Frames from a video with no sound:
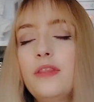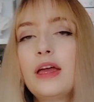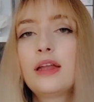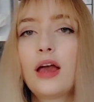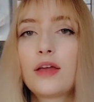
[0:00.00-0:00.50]

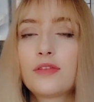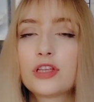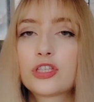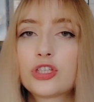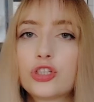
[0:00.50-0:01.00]
Then I've
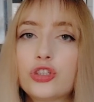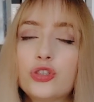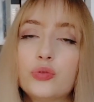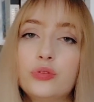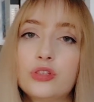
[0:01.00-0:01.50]
listened
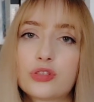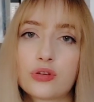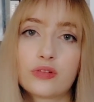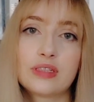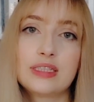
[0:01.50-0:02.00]
to The
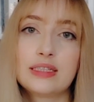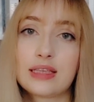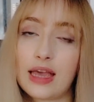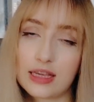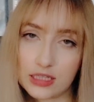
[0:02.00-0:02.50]

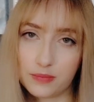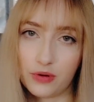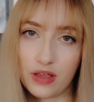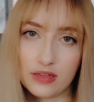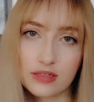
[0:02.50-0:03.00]
Socrates
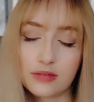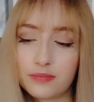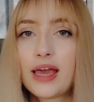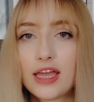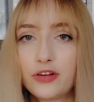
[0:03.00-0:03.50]
Express
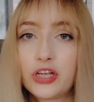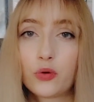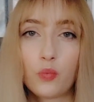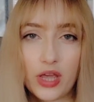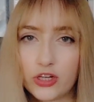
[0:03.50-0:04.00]
by
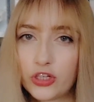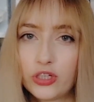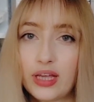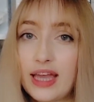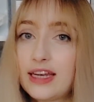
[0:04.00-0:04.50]
Eric
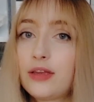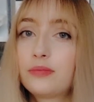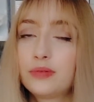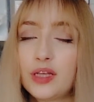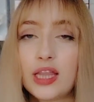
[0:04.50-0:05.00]
Weiner, and I
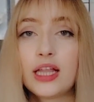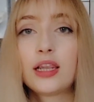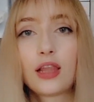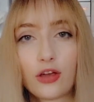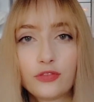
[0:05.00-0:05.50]
really
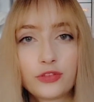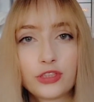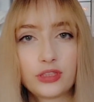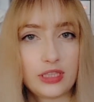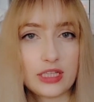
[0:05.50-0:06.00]

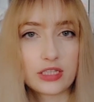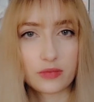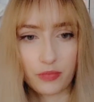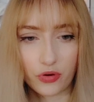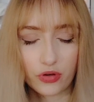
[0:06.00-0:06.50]
loved
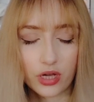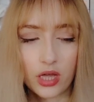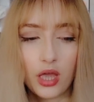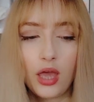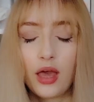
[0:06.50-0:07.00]
this book.
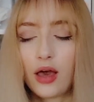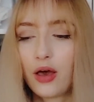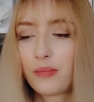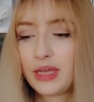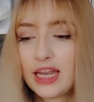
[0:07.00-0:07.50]

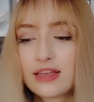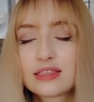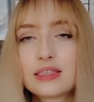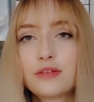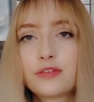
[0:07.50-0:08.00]
It
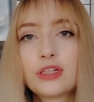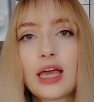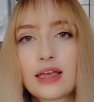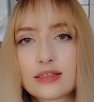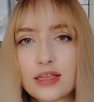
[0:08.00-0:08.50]
has
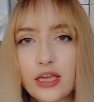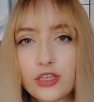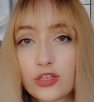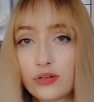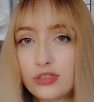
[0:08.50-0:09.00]
different
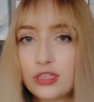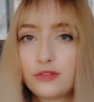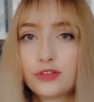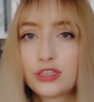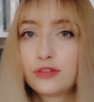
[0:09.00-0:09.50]
essays on
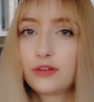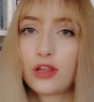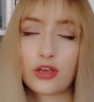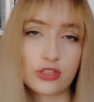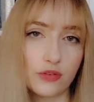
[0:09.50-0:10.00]
different
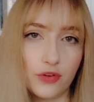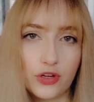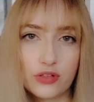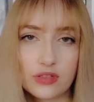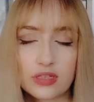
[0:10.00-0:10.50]

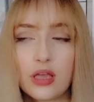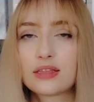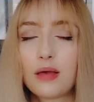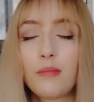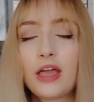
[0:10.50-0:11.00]
philosophers.
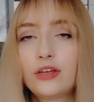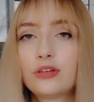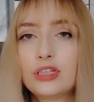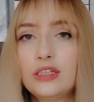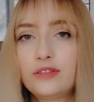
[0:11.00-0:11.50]
Some might
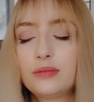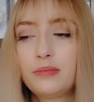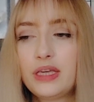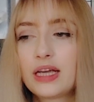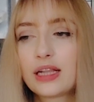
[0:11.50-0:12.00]
not even
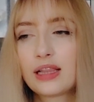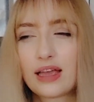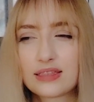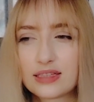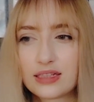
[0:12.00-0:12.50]
be
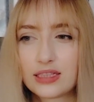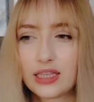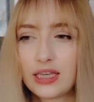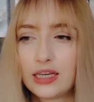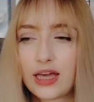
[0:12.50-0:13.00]

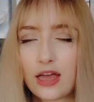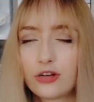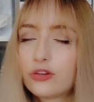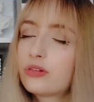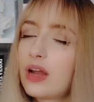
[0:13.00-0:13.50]
classically
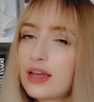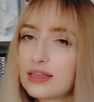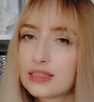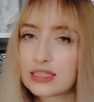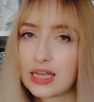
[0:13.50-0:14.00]

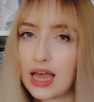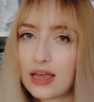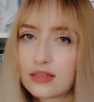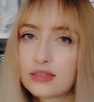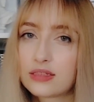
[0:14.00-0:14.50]
categorized
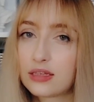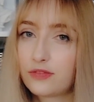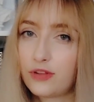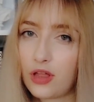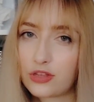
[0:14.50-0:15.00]
as
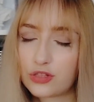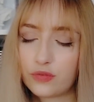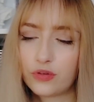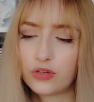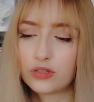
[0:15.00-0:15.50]

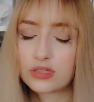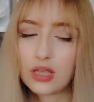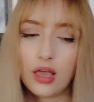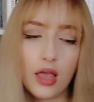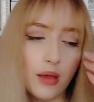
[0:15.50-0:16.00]

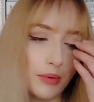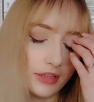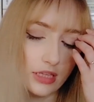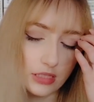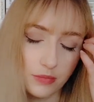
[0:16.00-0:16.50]
philosophers,
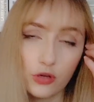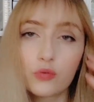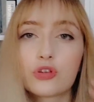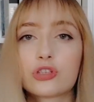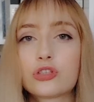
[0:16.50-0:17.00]
but this book
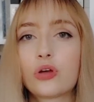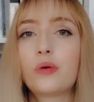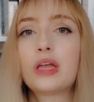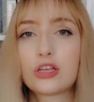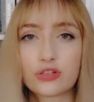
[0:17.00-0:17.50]
was
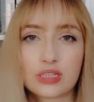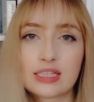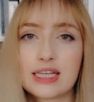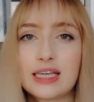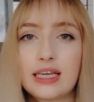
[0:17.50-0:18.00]
so
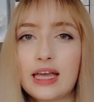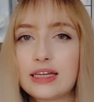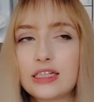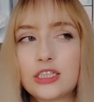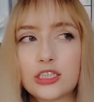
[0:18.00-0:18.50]
interesting
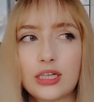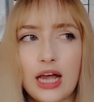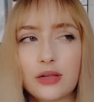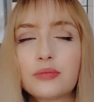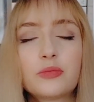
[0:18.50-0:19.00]
and it
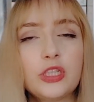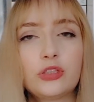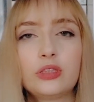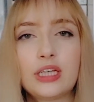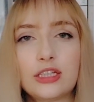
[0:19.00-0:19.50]
helped me
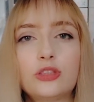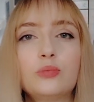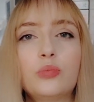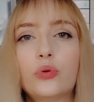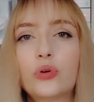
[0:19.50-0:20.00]
to get
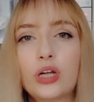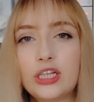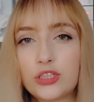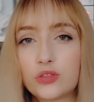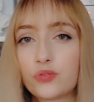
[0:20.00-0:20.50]
more
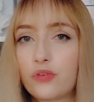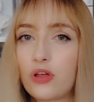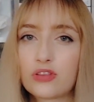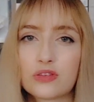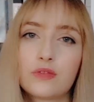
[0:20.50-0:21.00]
into
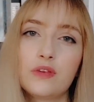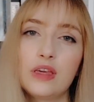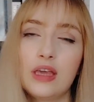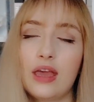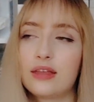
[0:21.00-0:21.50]

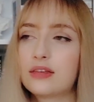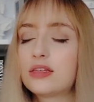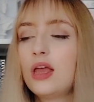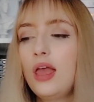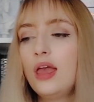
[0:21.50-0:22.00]
philosophy and